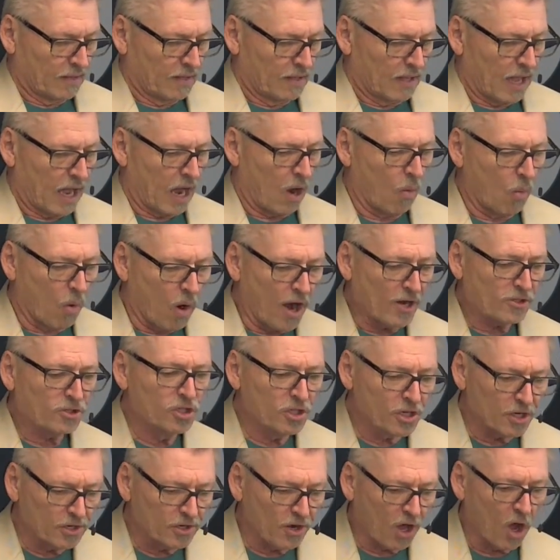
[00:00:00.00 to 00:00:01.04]
I want you
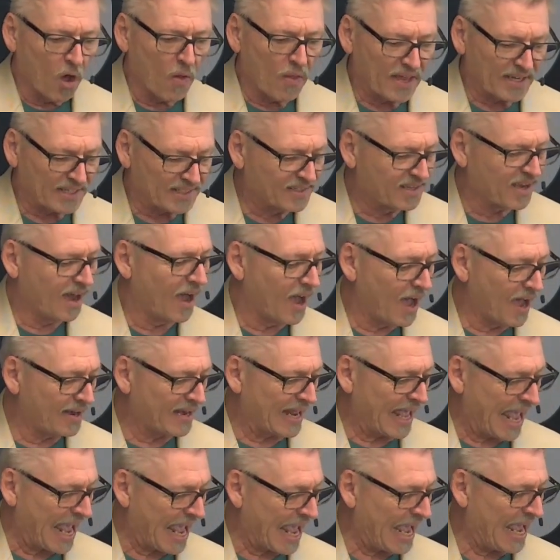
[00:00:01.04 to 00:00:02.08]
to know that God
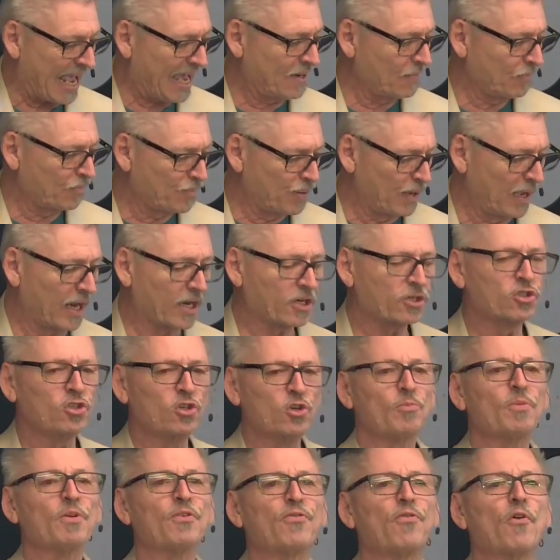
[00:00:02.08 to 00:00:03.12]
handpicked you
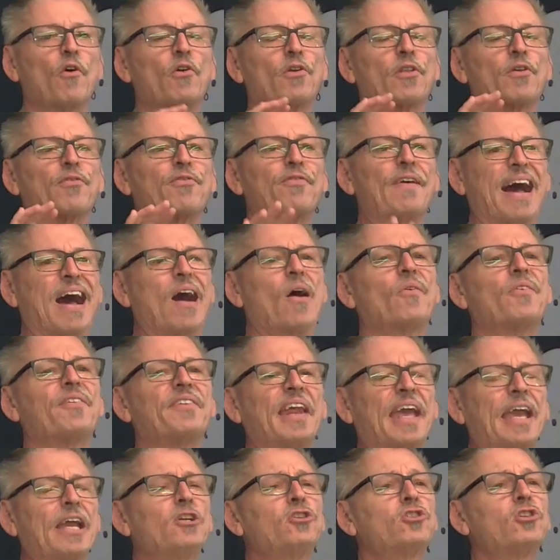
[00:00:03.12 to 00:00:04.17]
before the
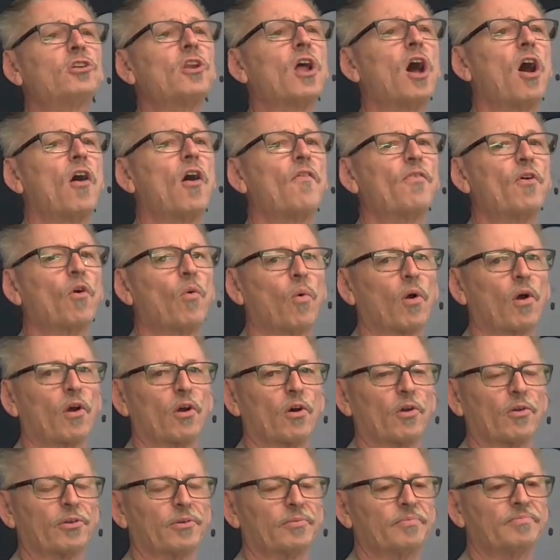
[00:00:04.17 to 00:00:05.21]
foundation of the
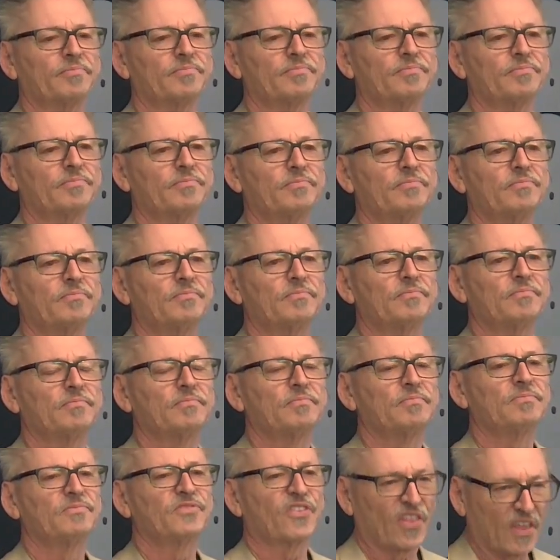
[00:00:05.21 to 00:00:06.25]
world.
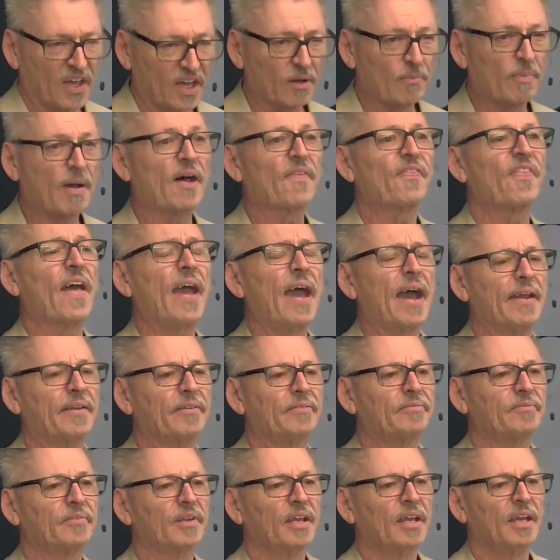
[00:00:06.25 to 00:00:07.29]
Think about that.
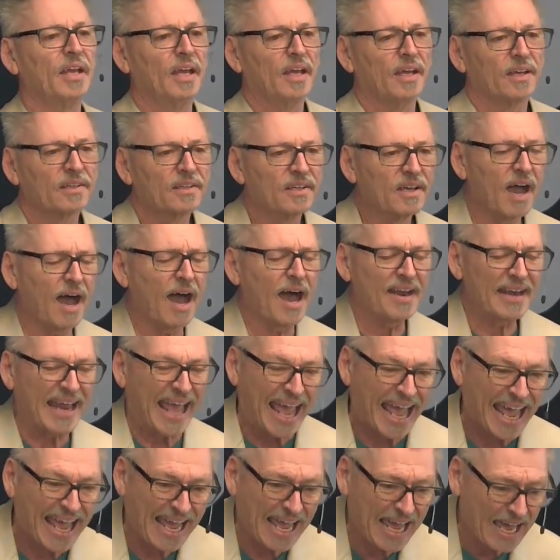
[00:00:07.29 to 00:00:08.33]
God
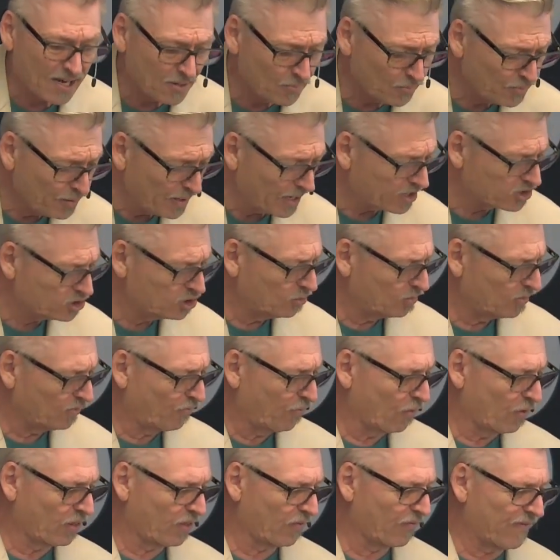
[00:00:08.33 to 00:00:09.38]
handpicked you
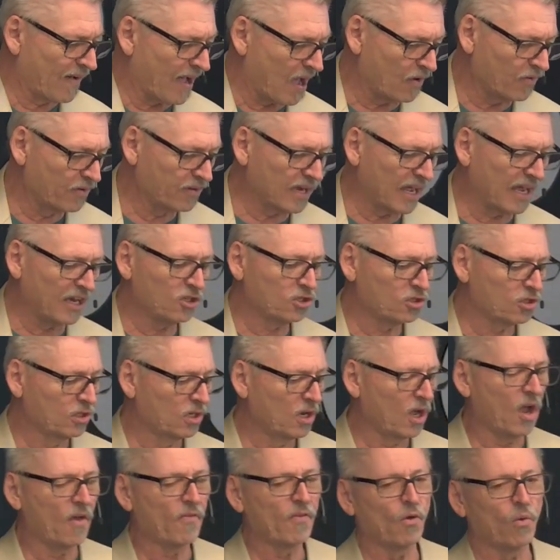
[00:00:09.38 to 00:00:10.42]
before the foundation
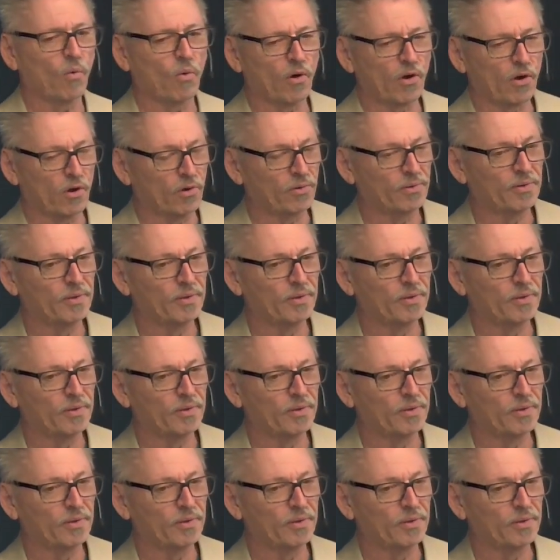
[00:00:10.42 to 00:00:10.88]
of the world.